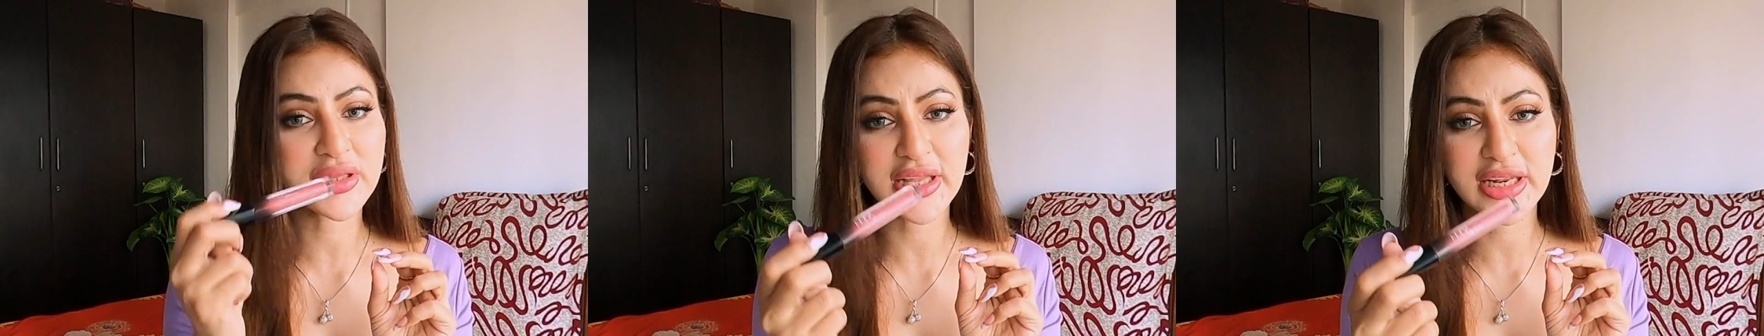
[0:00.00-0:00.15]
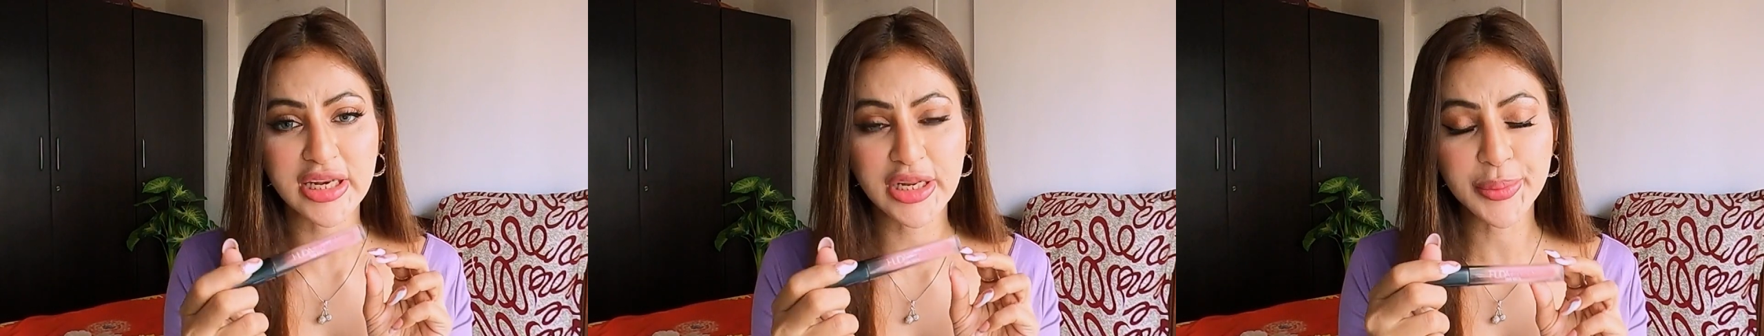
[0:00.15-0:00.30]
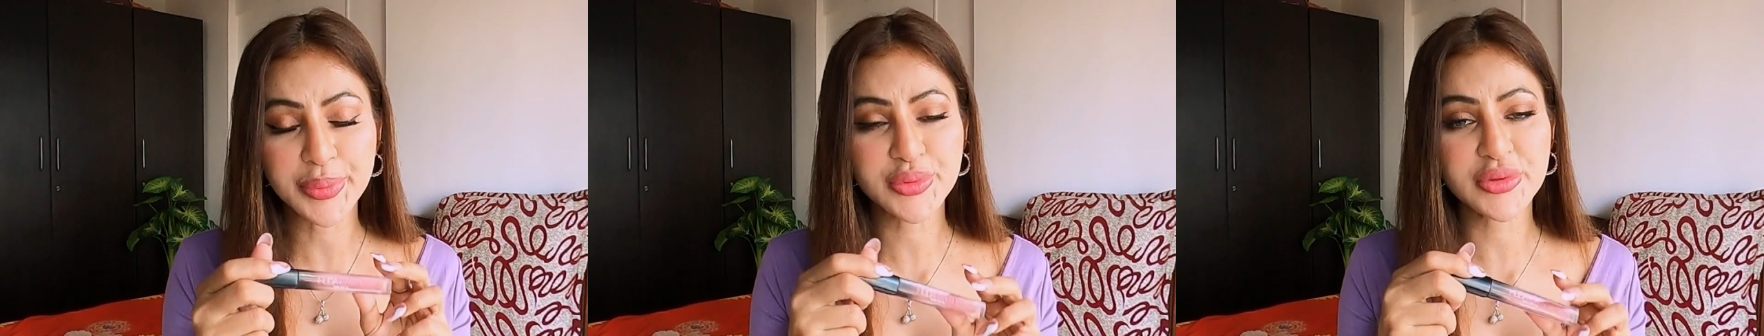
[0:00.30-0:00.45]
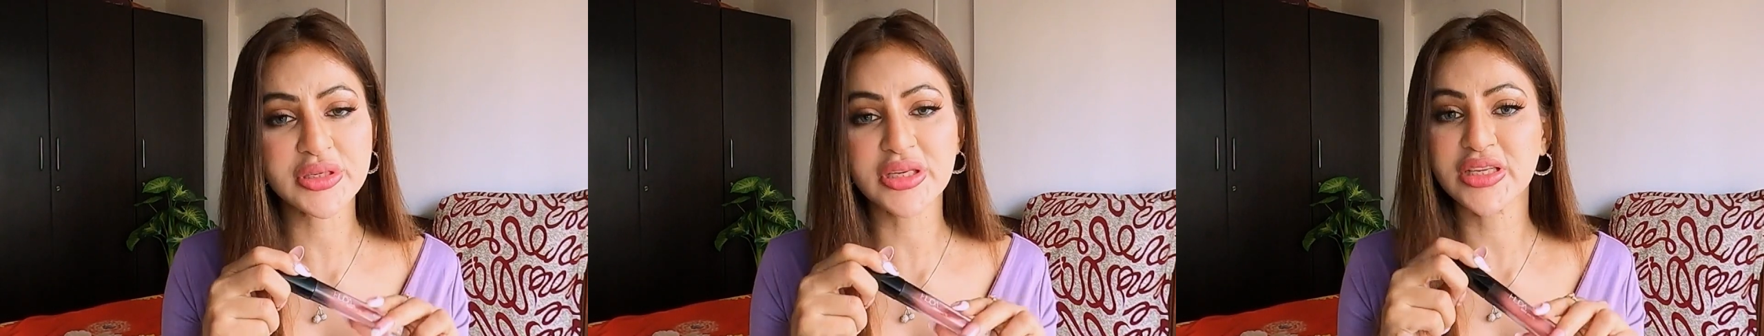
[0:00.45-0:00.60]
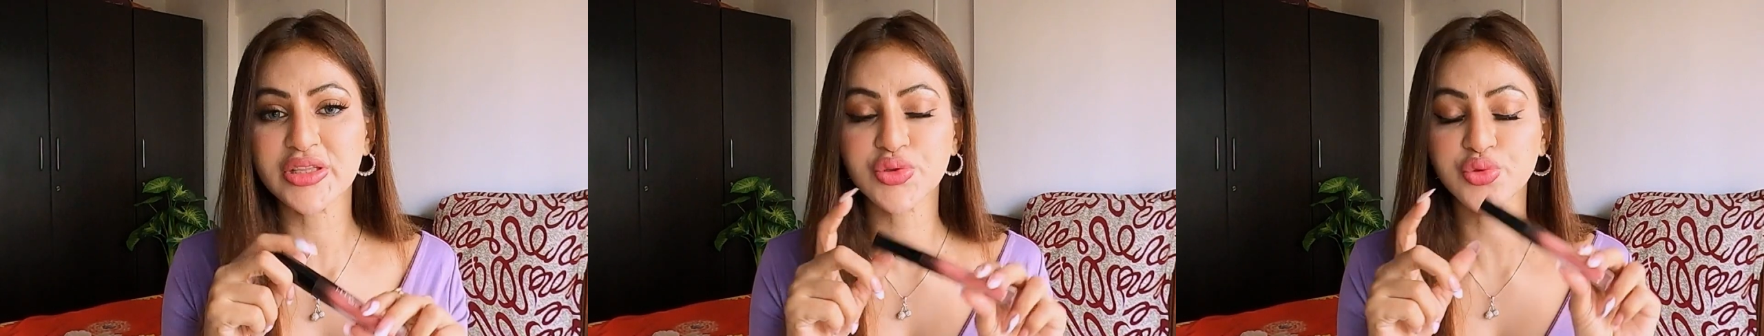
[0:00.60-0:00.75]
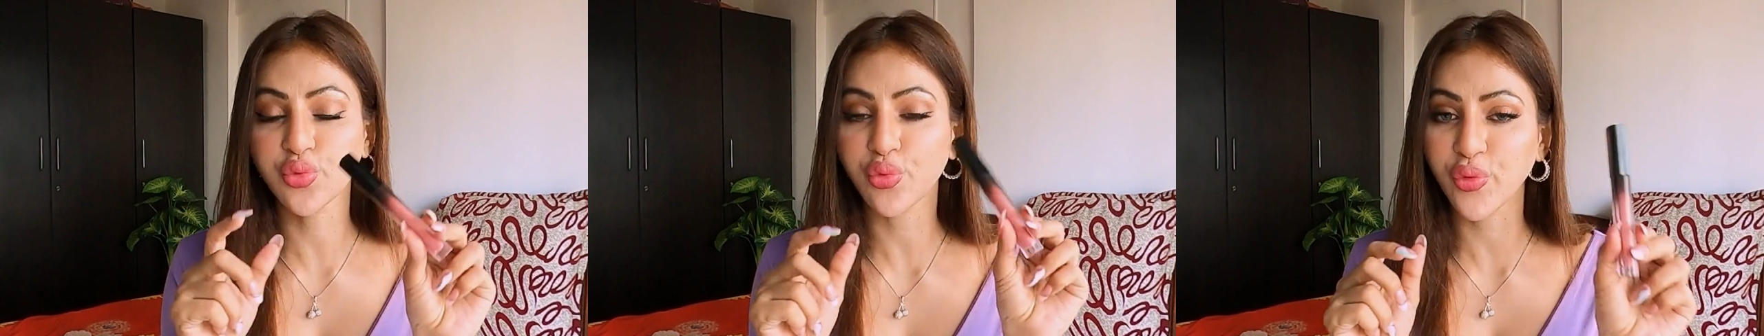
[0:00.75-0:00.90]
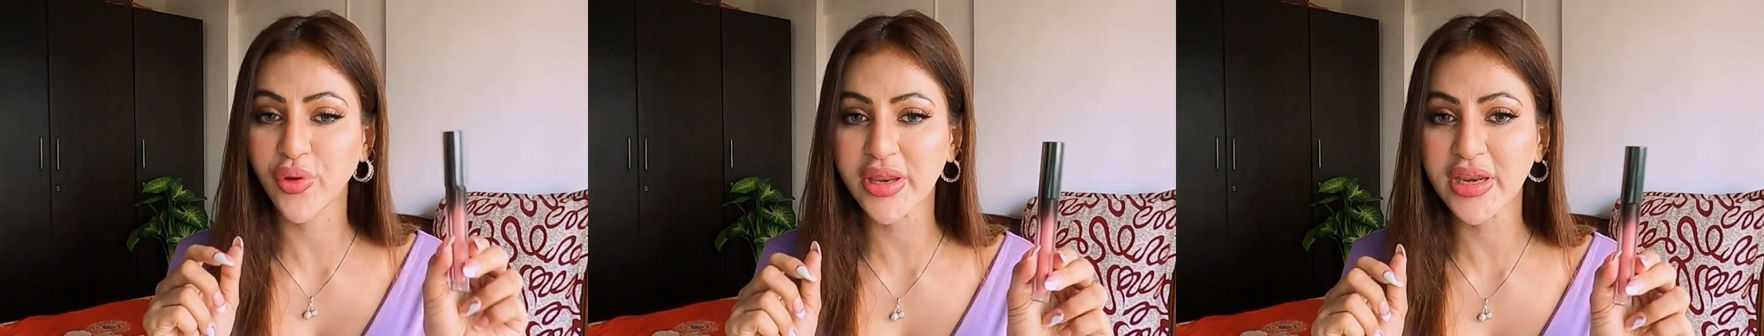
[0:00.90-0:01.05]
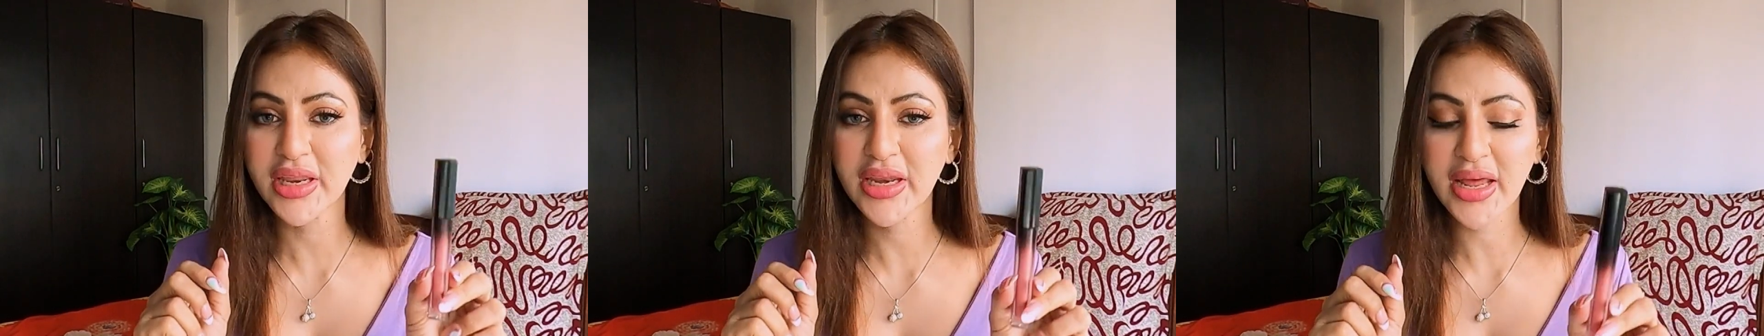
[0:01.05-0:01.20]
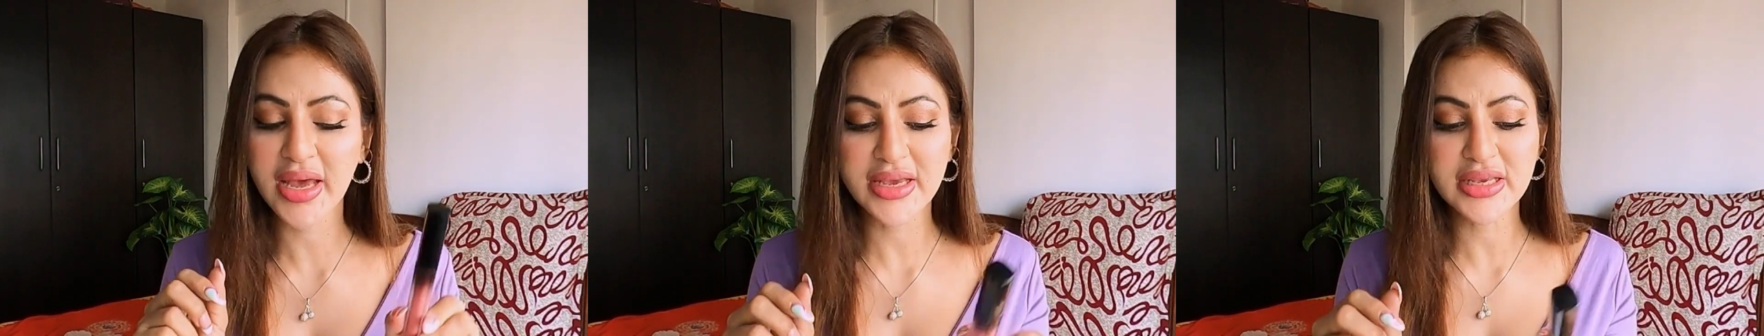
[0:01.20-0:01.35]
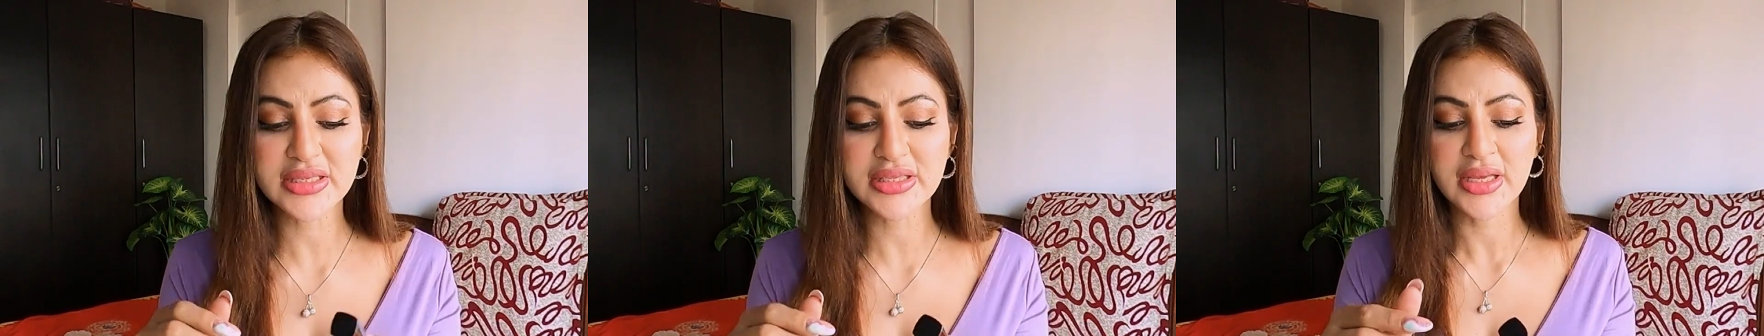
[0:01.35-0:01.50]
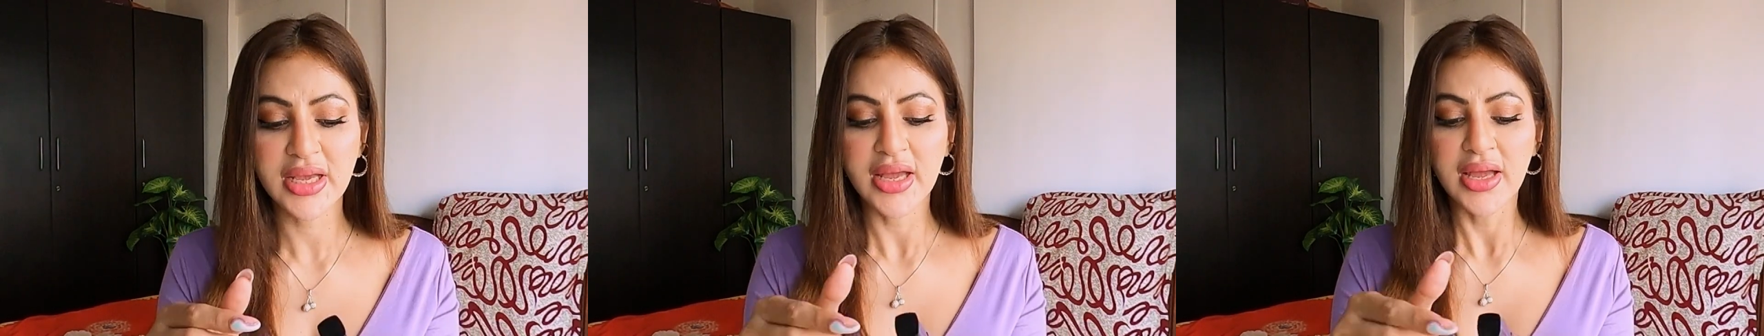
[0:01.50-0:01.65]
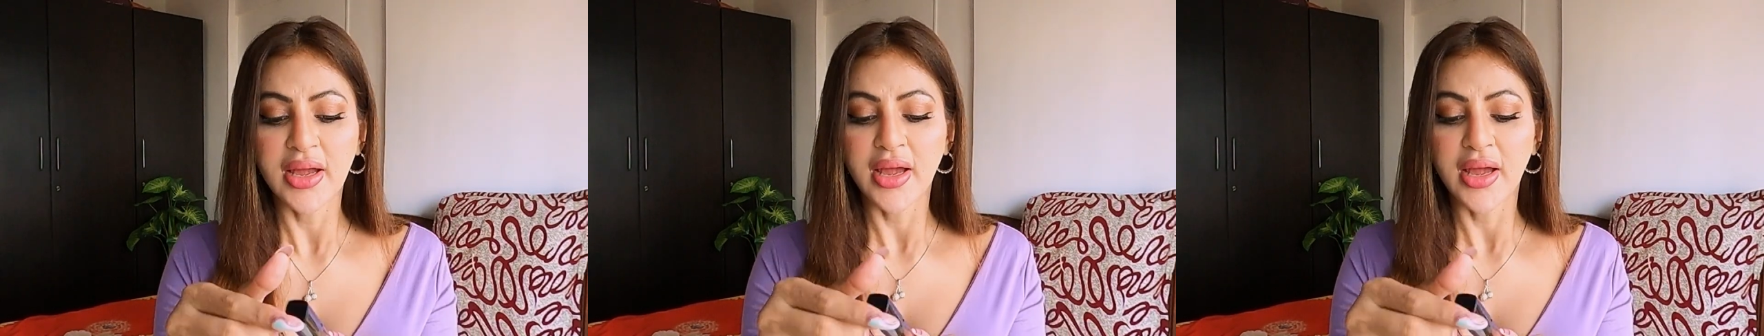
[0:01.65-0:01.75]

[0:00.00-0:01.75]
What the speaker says: the lips. It's very nice.